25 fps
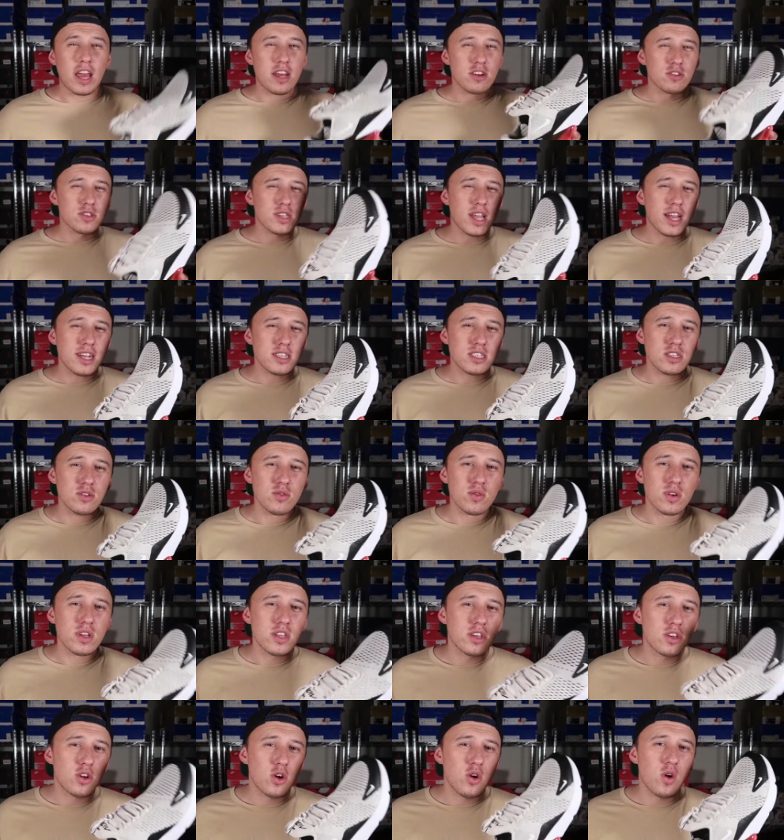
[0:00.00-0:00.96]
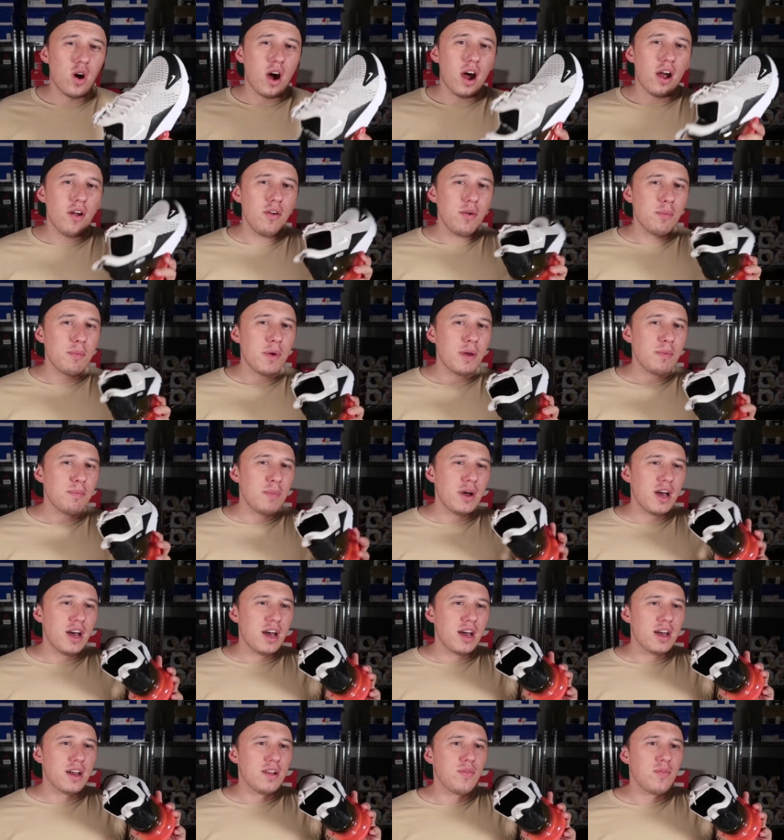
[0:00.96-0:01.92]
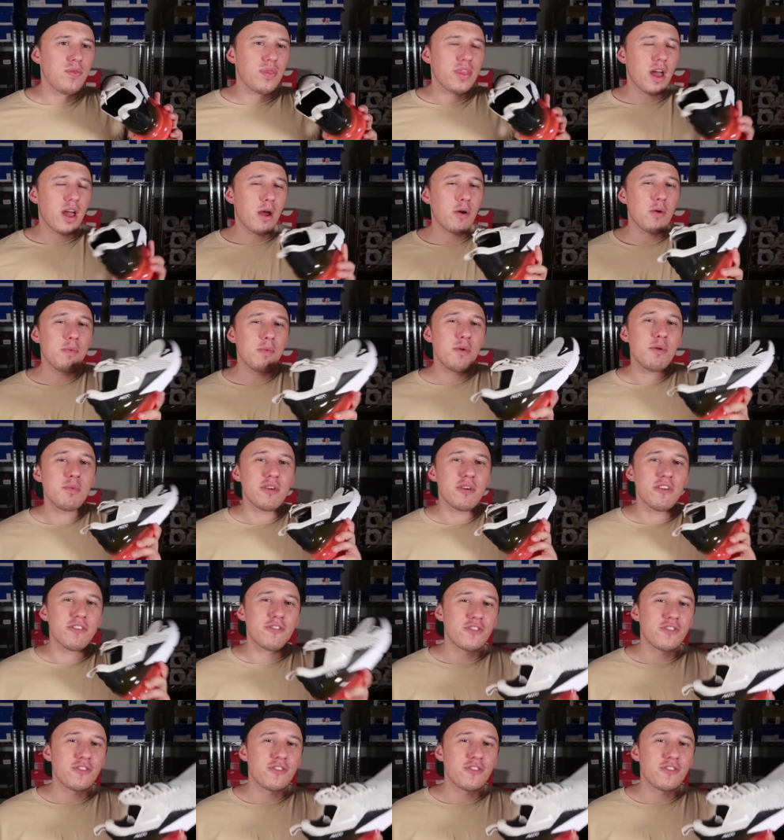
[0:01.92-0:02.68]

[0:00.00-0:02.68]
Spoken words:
And it was actually really cool. I remember